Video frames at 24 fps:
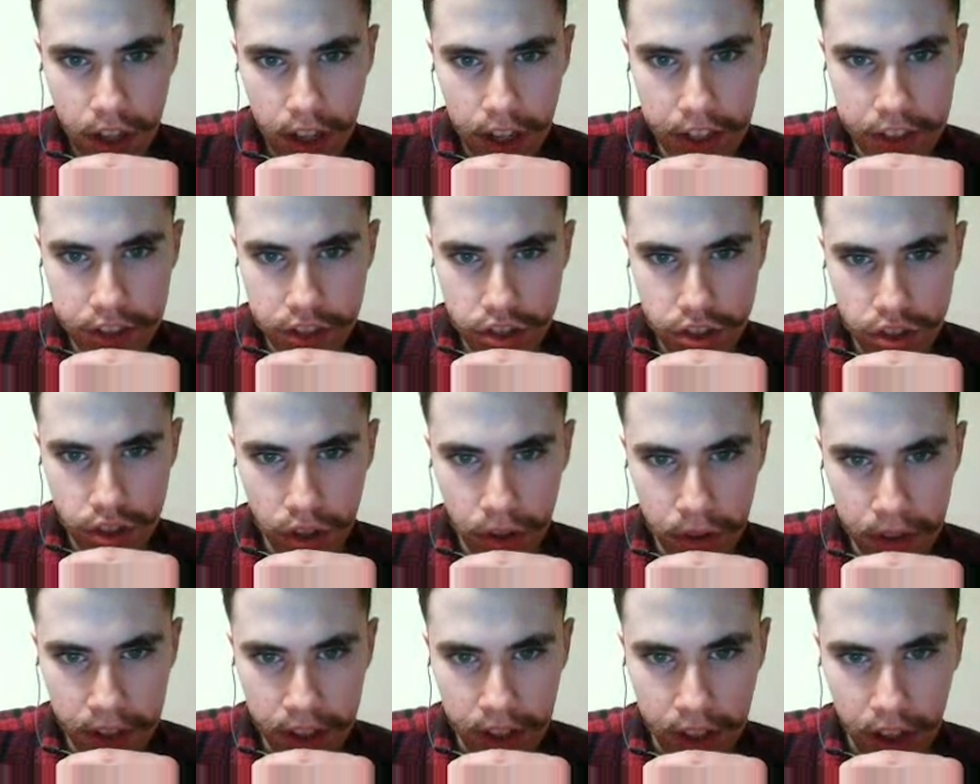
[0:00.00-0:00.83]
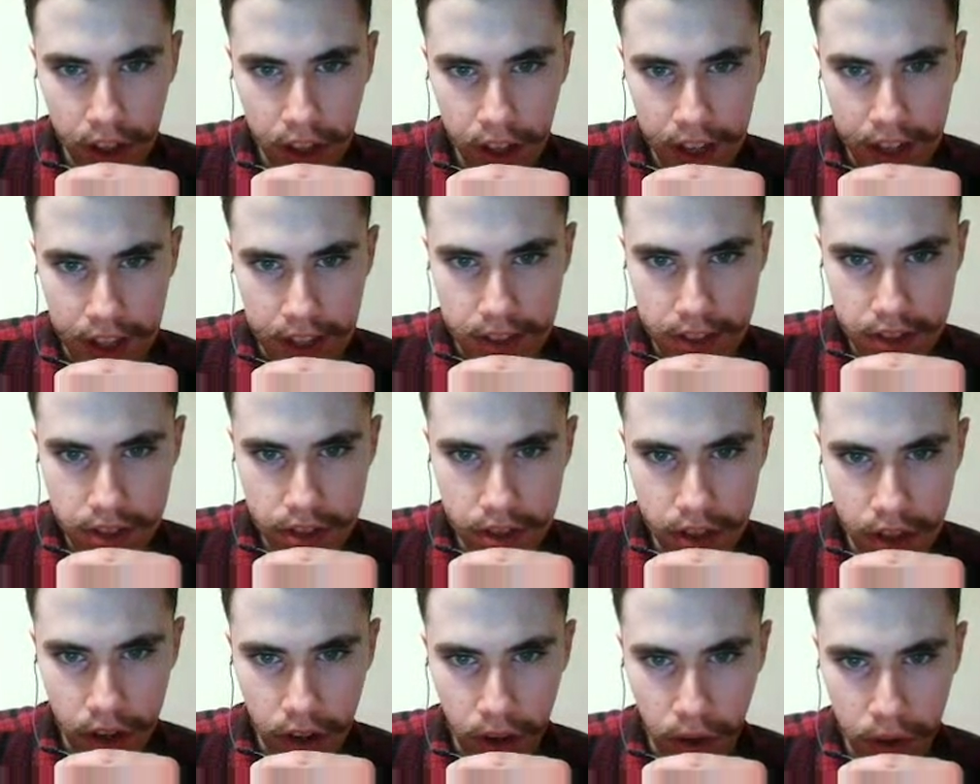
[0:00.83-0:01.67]
it's showing light
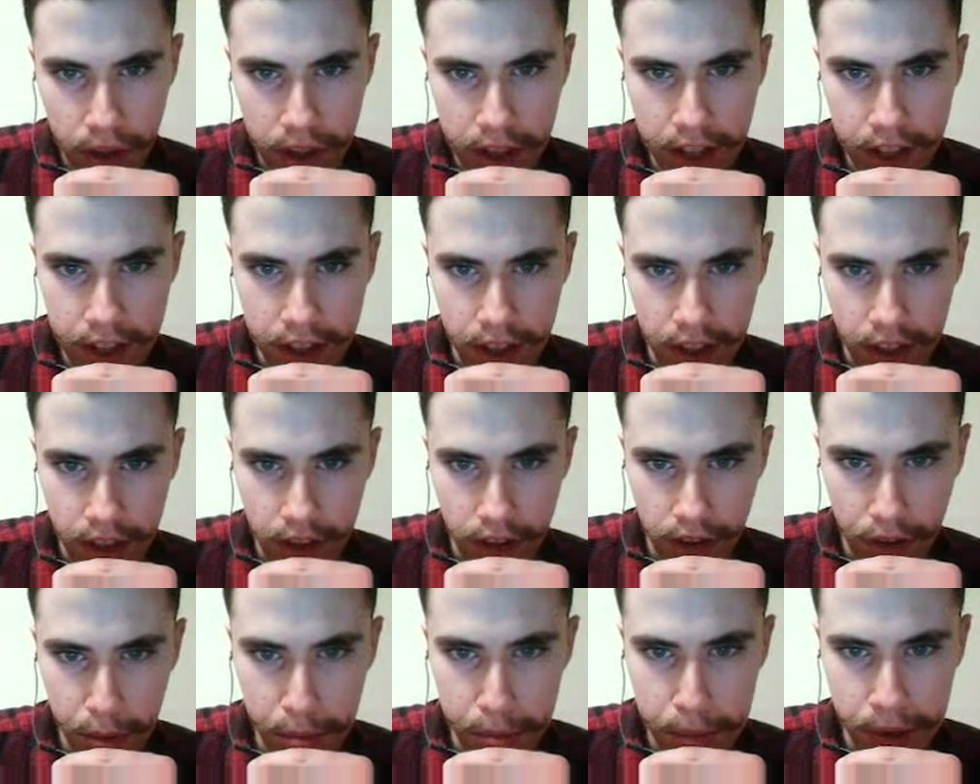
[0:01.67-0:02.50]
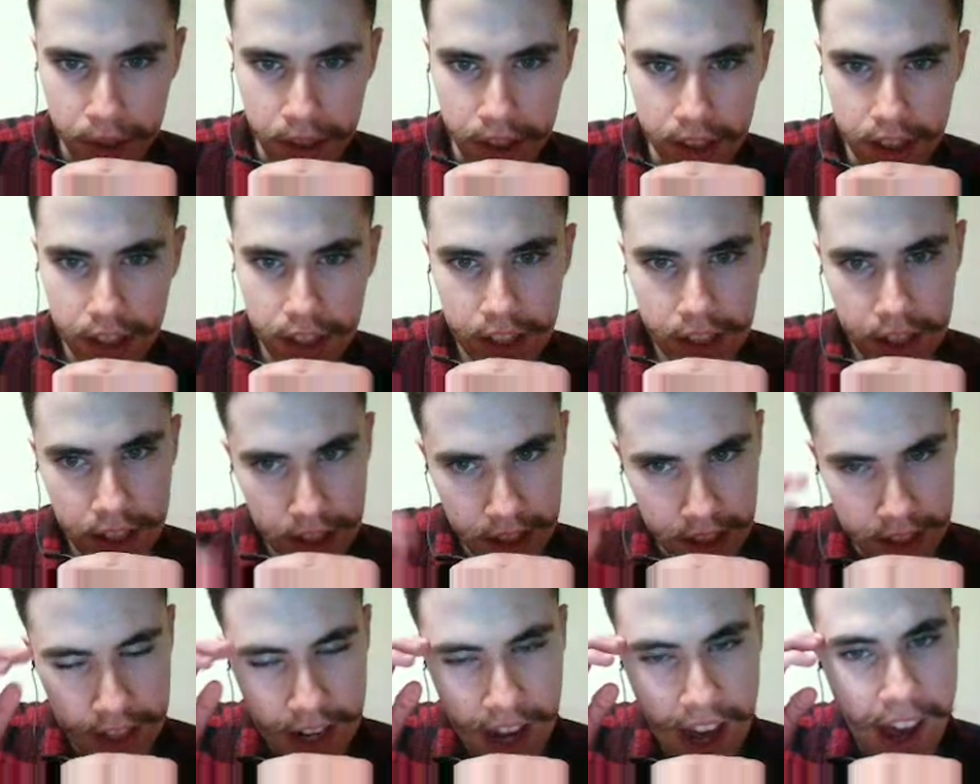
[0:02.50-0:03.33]
snow hitting you, but
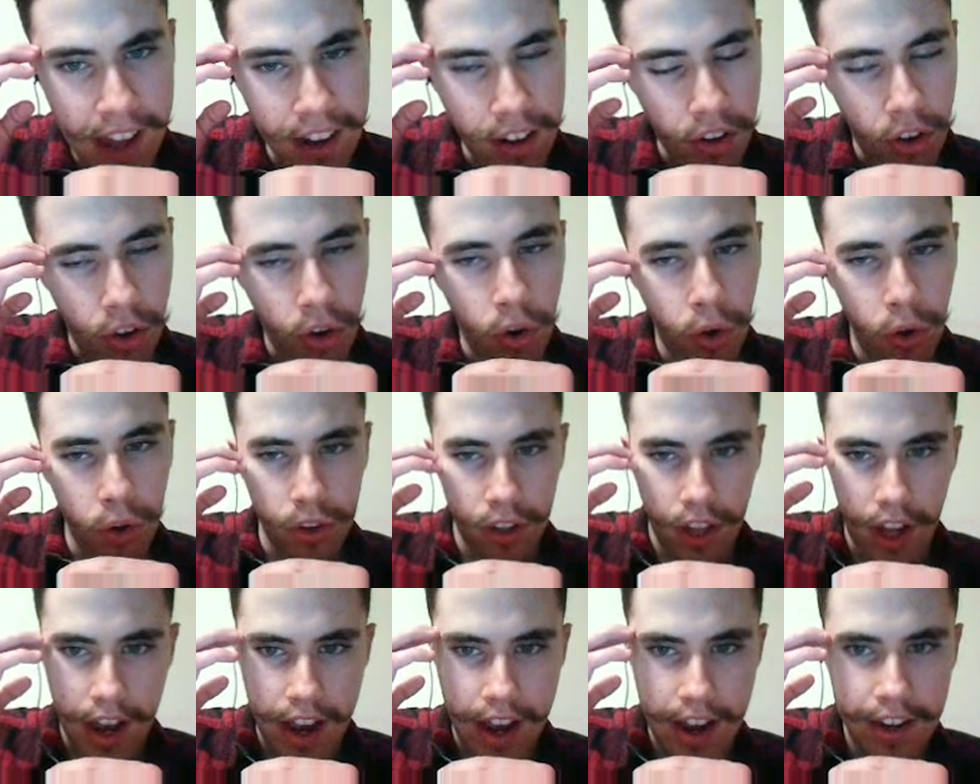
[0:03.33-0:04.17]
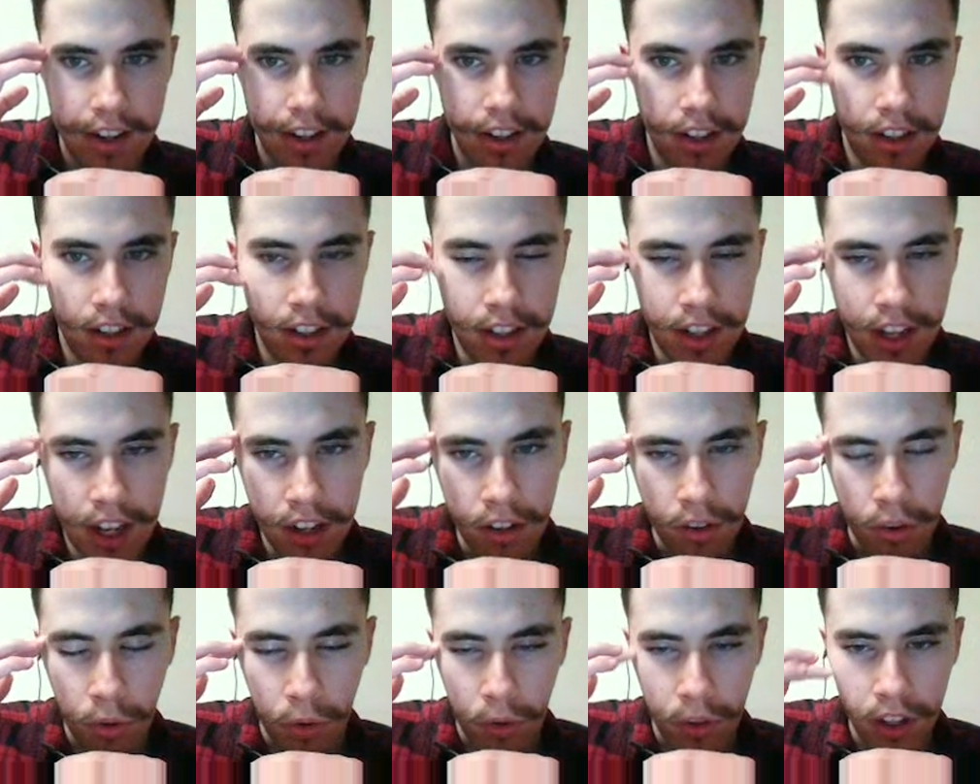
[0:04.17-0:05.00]
not a whole lot.
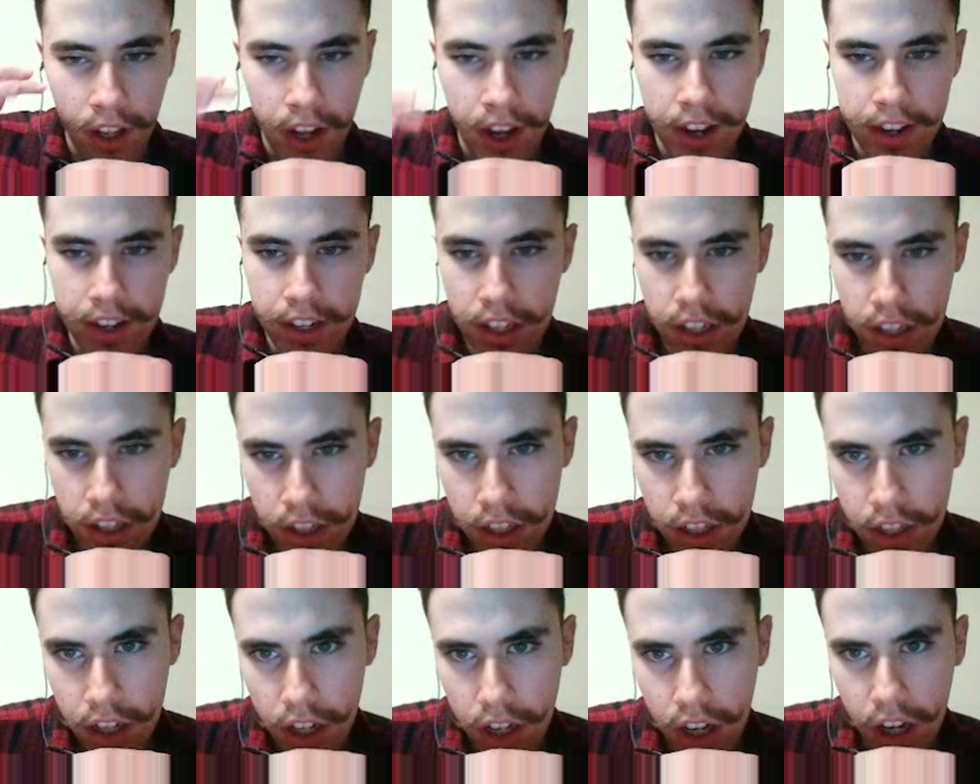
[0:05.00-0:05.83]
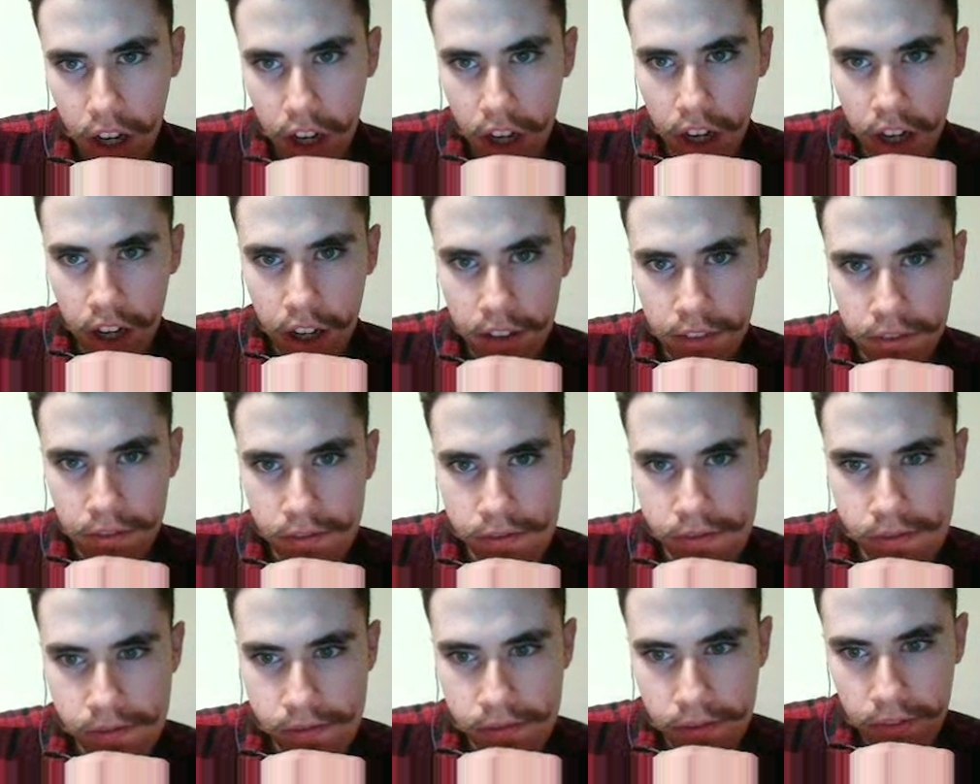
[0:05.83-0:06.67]
Not a whole lot.
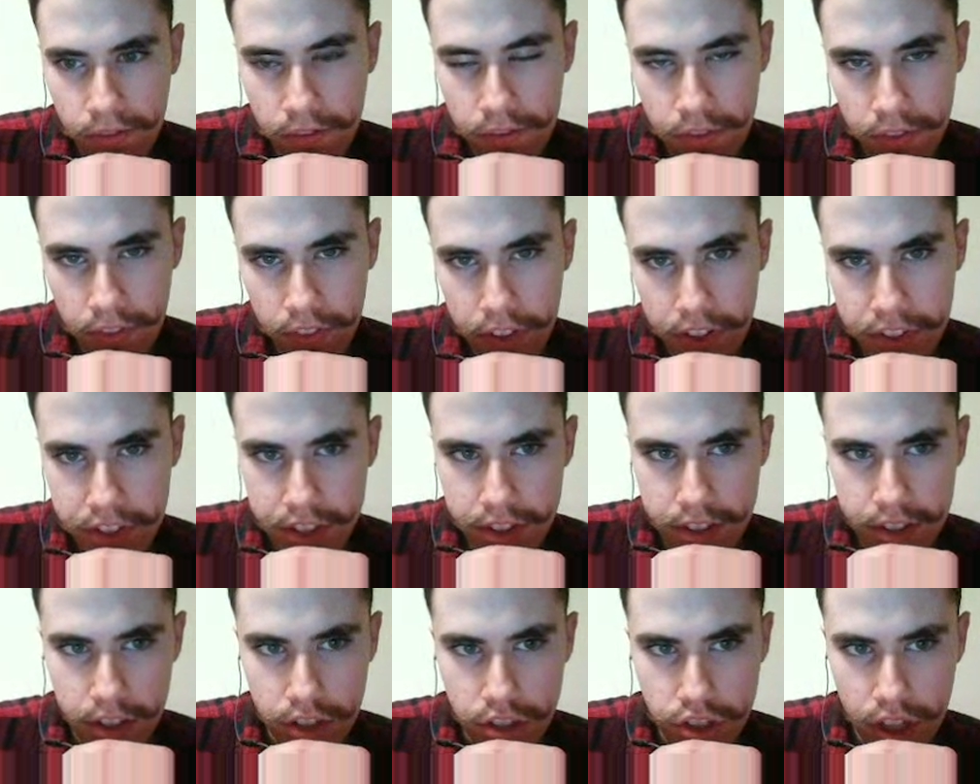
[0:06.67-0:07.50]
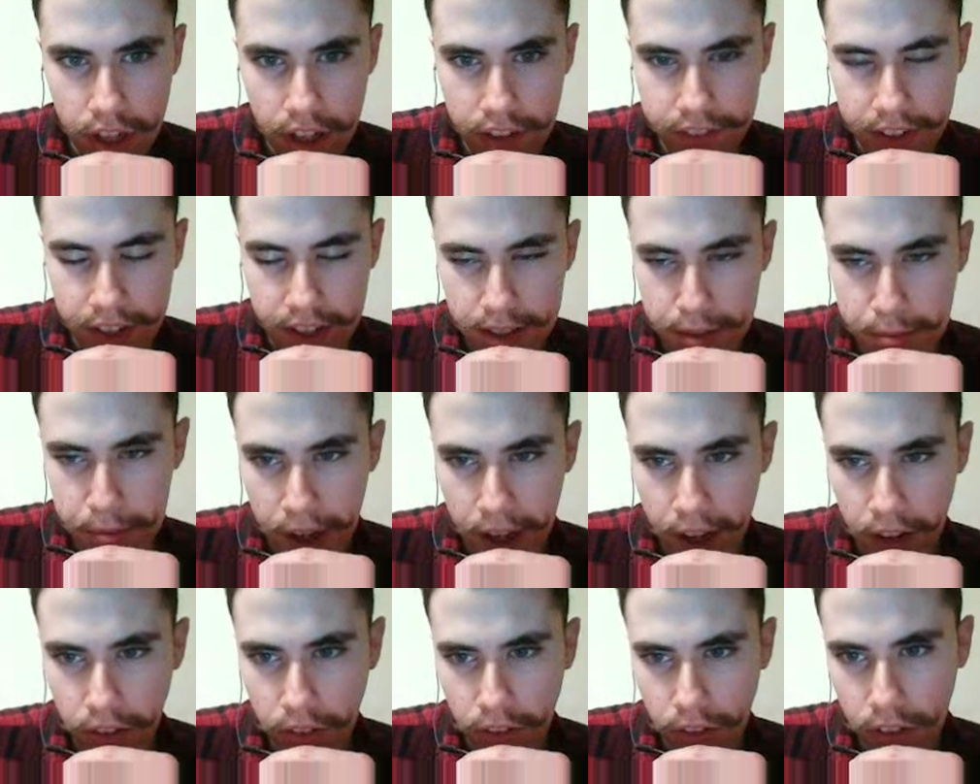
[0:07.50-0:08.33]
This is the GFS
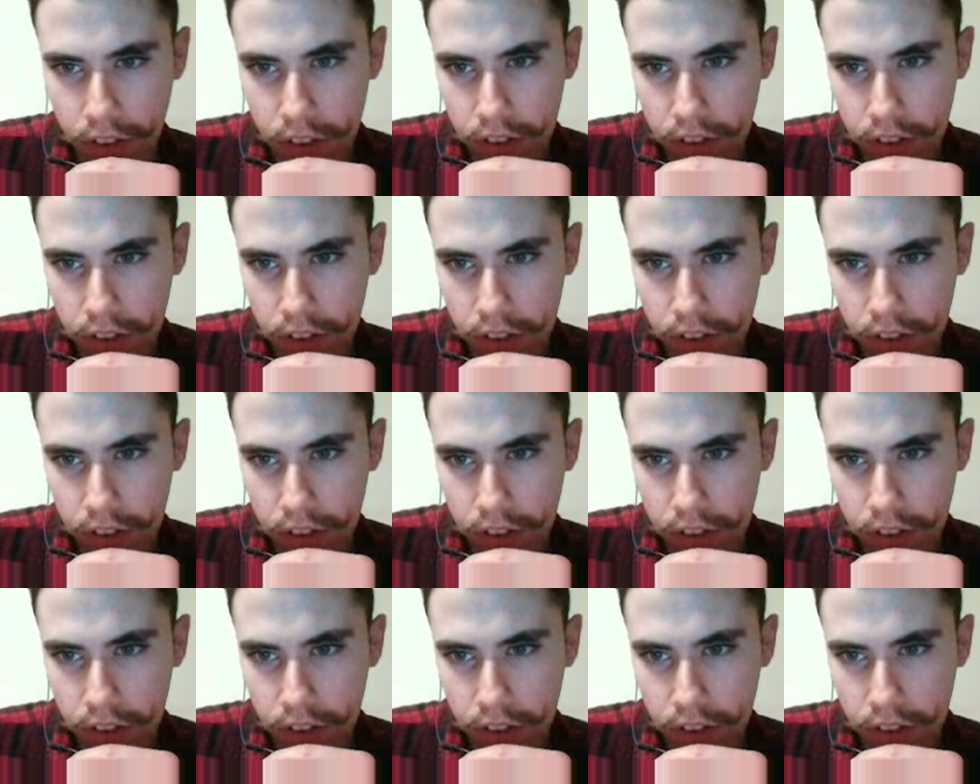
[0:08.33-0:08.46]
model.